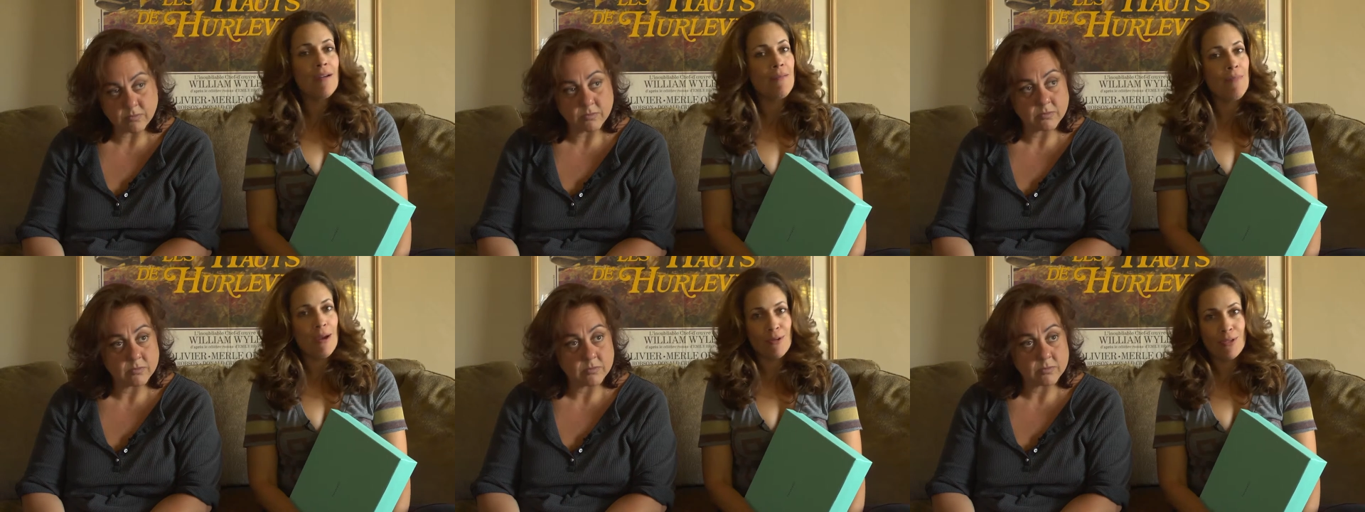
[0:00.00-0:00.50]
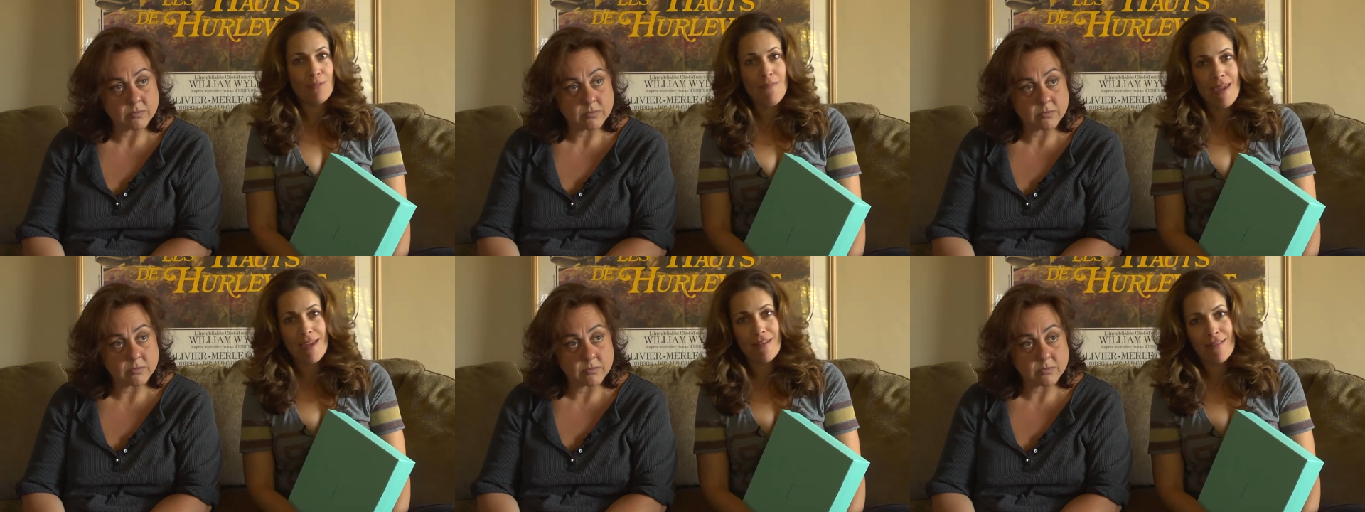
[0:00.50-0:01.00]
Speaker 1: about to
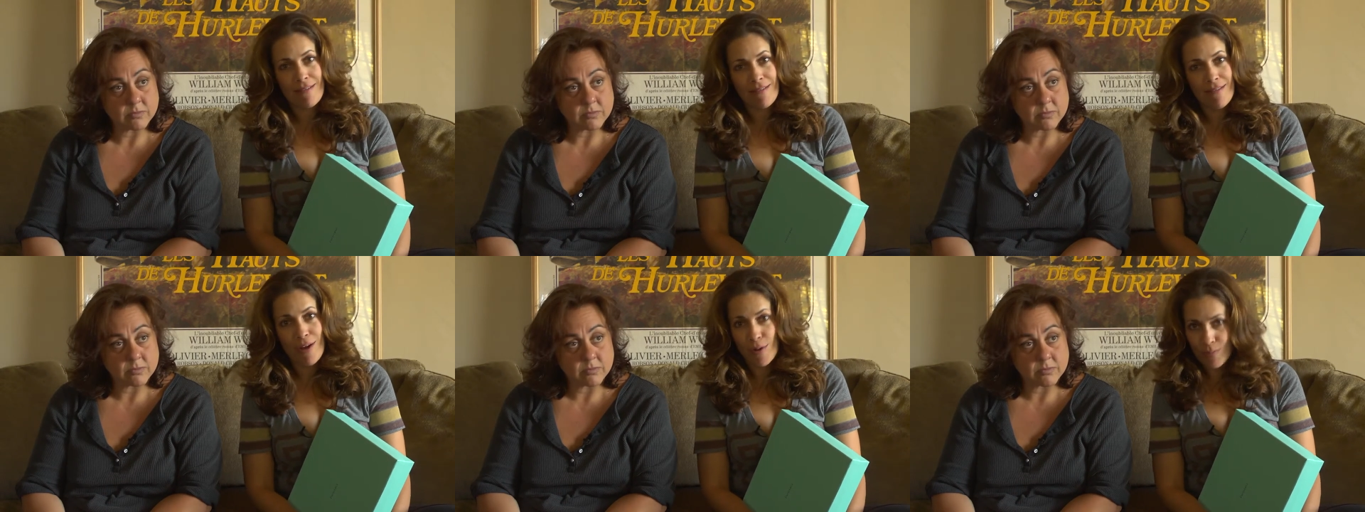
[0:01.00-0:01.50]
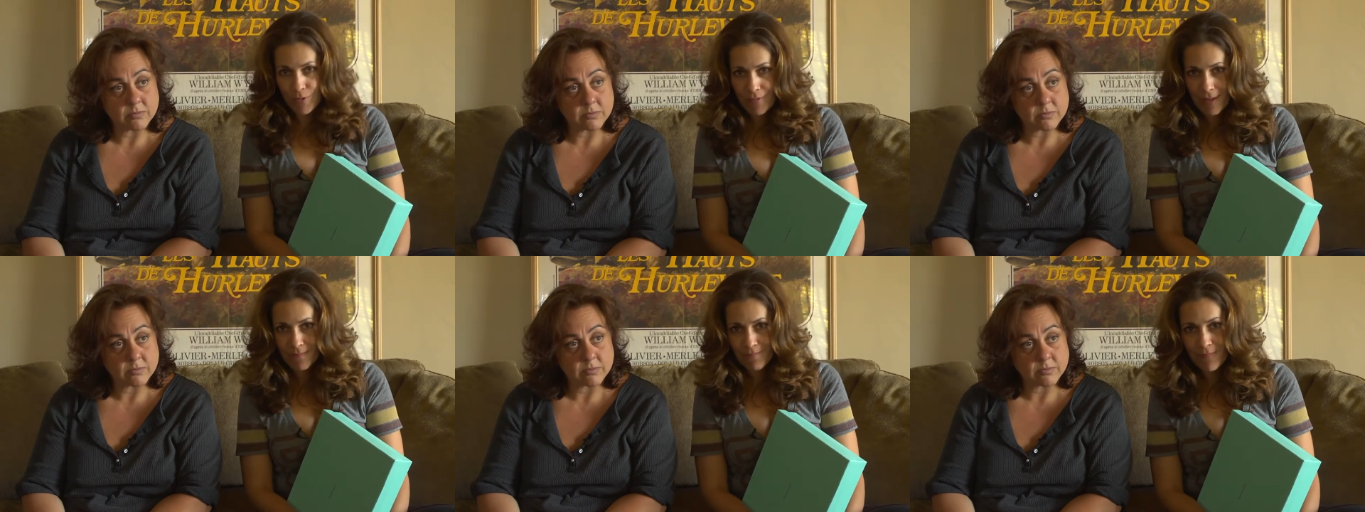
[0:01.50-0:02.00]
make our
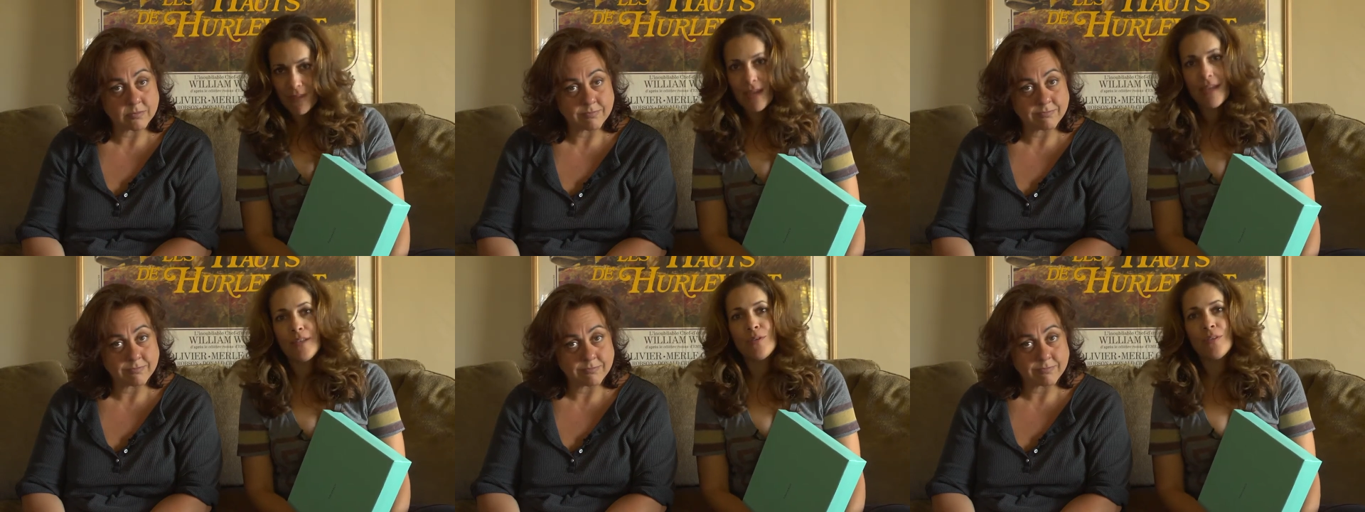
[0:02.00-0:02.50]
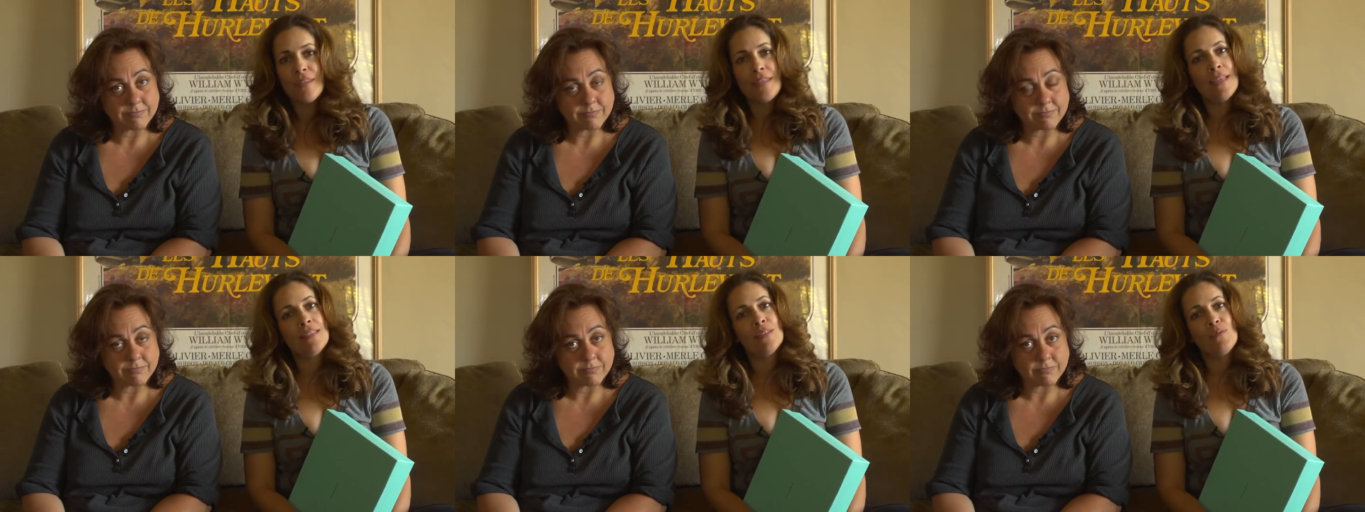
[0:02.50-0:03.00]
movie. And
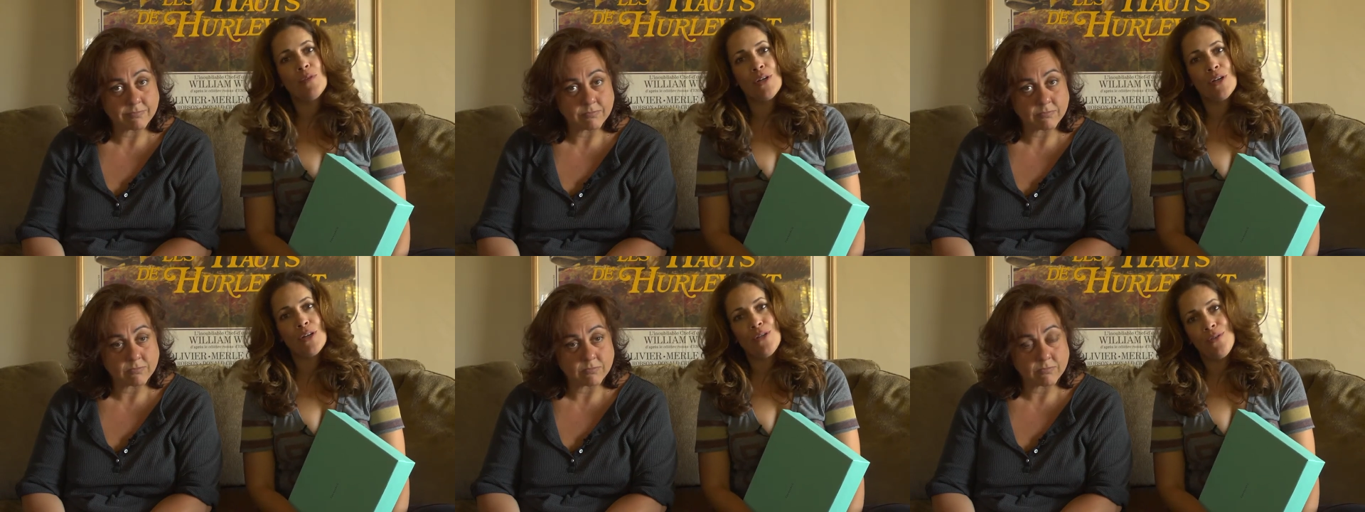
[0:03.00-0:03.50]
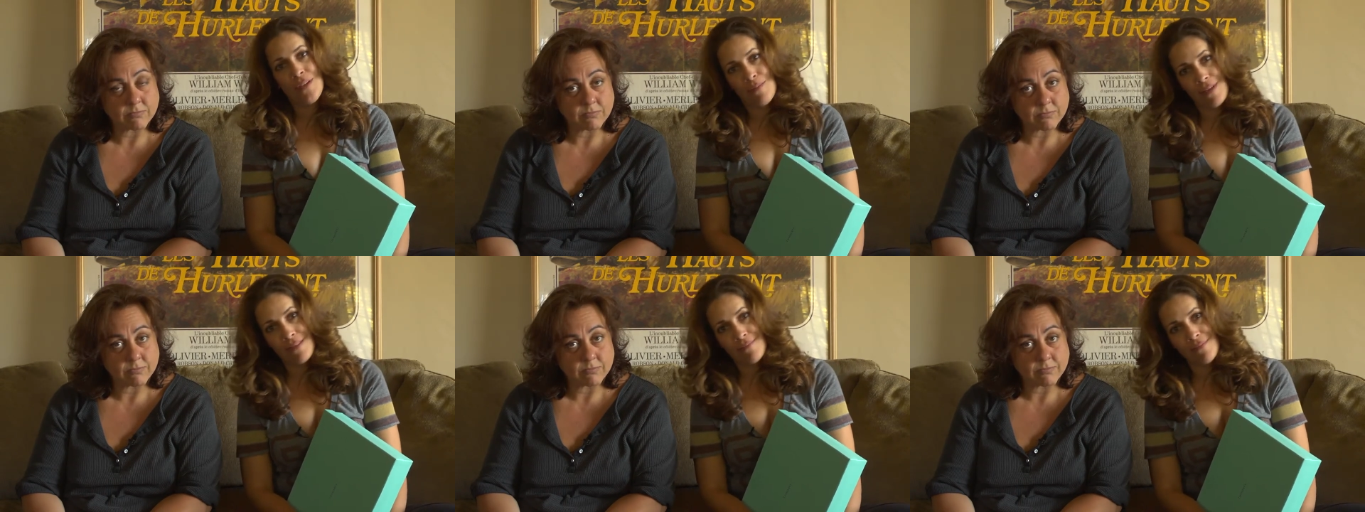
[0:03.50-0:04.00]
that's where you
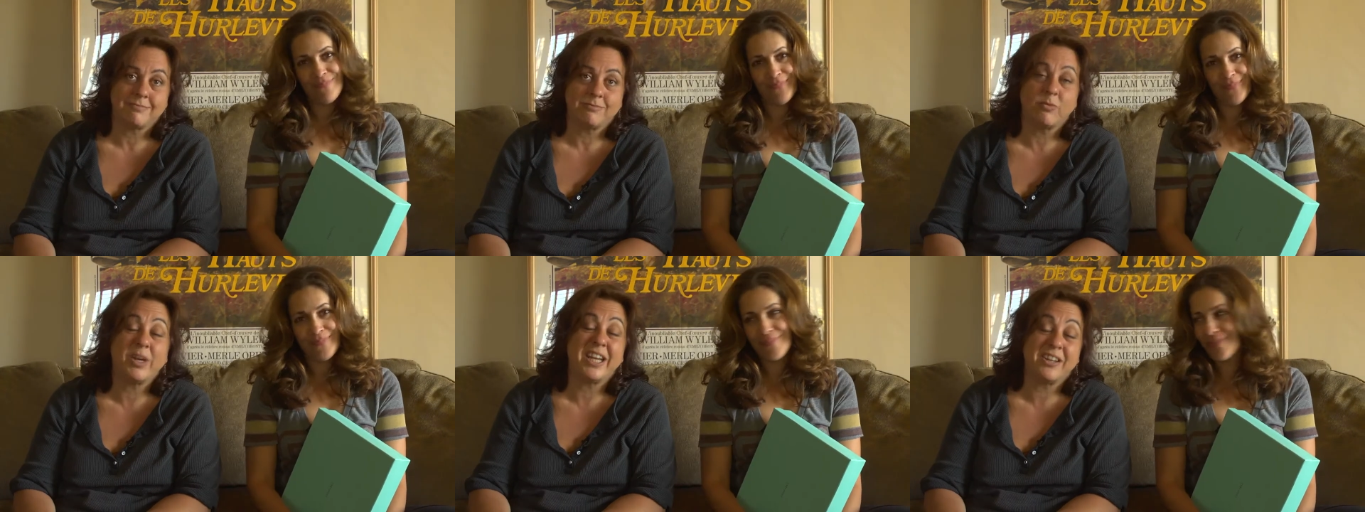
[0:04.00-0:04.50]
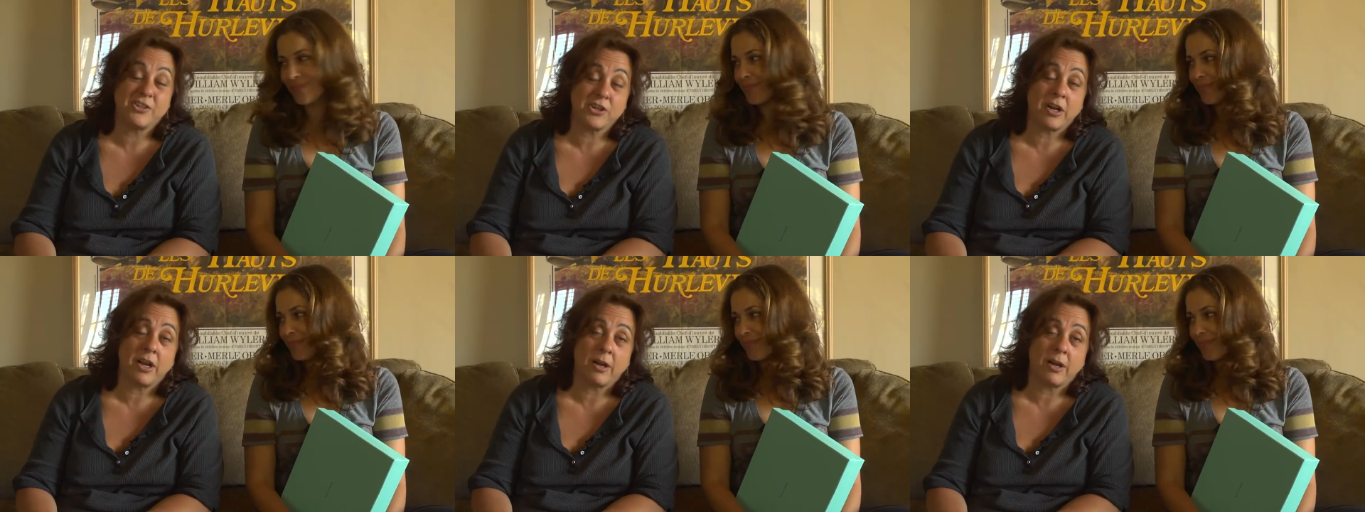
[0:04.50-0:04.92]
come in.
Speaker 2: We need your